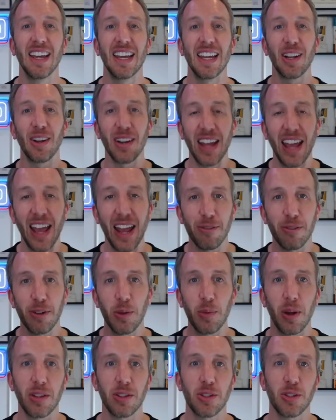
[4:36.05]
Got
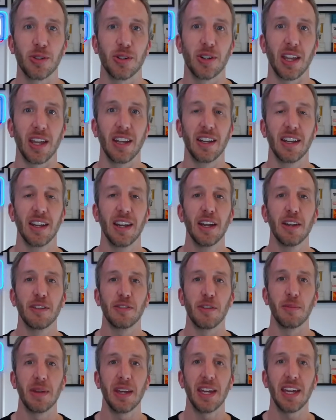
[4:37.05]
everyone talking.
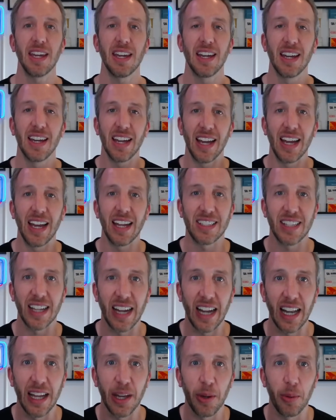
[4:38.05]
For me, it's a
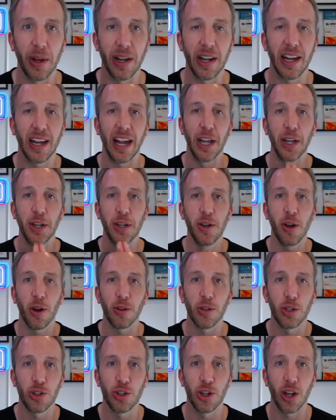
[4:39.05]
clear winner, and
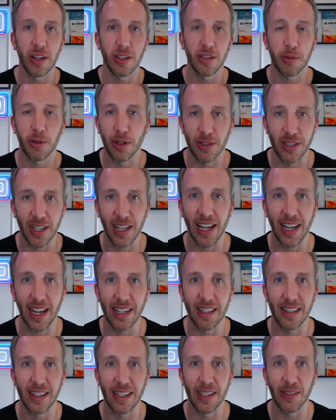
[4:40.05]
not just because a
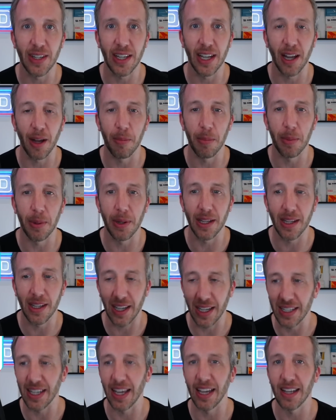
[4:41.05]
connected TV company,
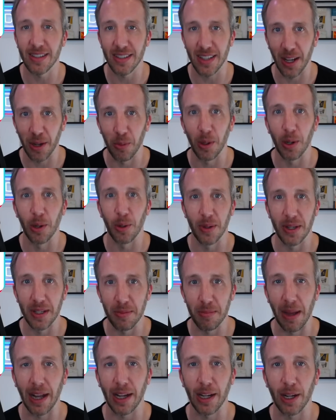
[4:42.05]
and yes, I will always
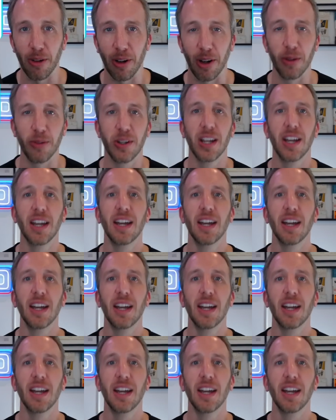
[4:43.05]
back our own.